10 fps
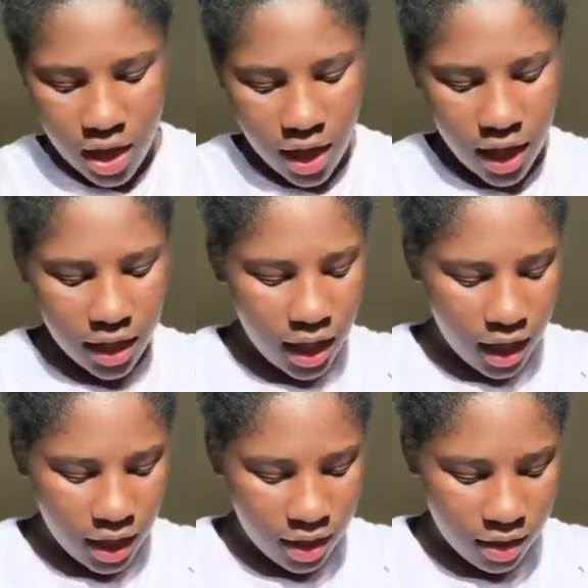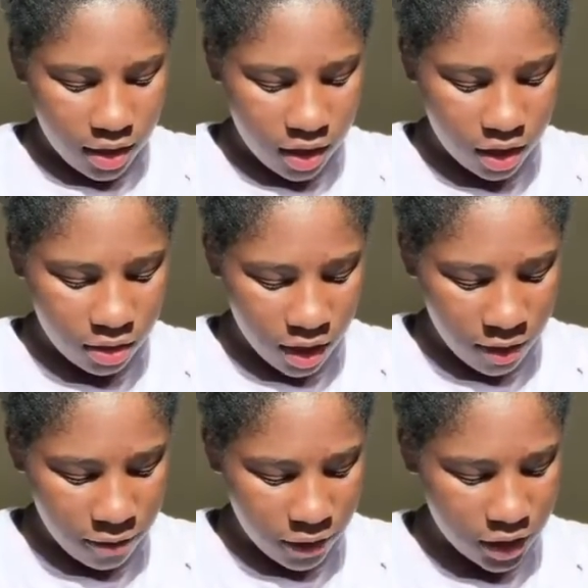And I got a
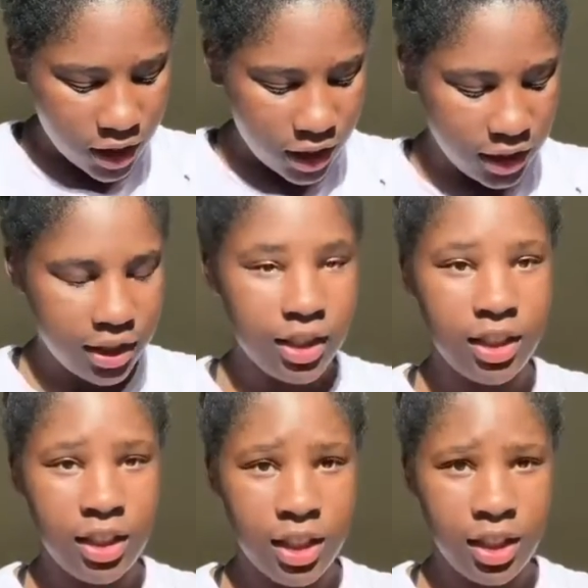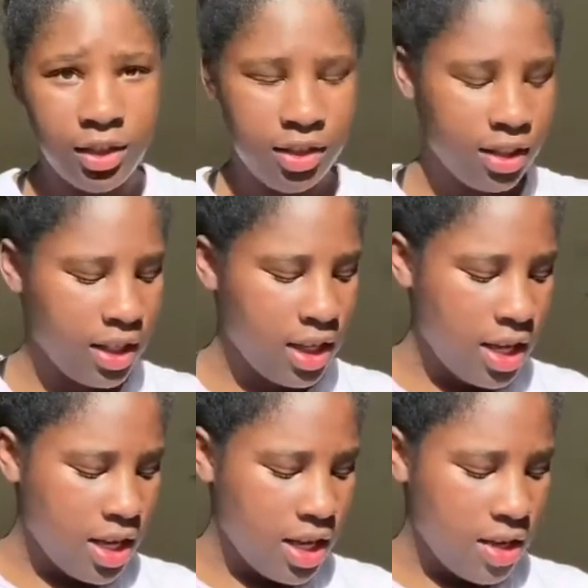12, 14, and 16
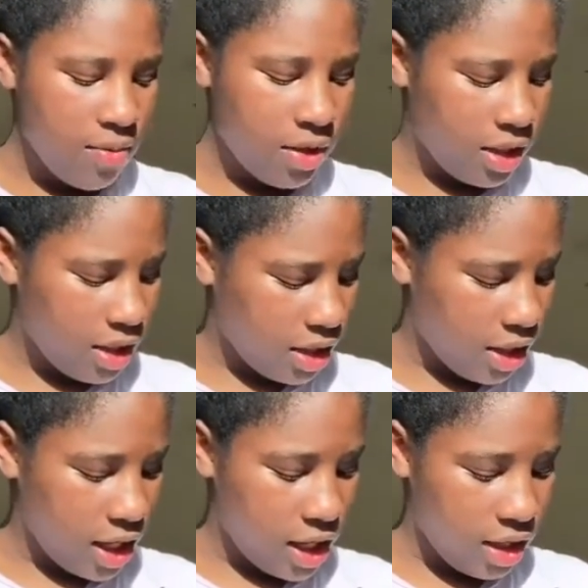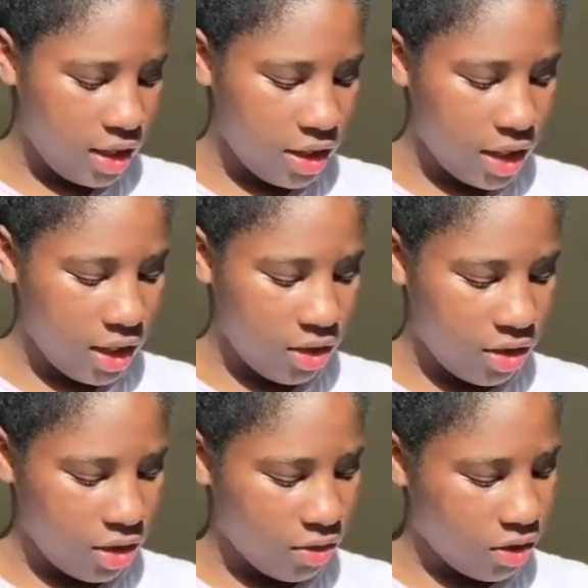with the 8-inch
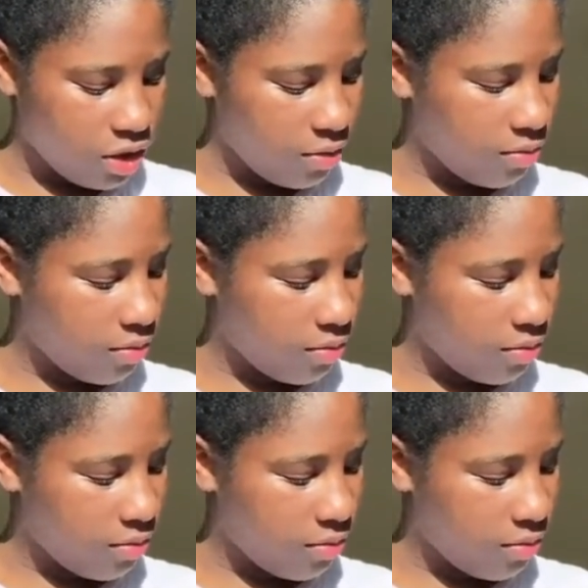closure.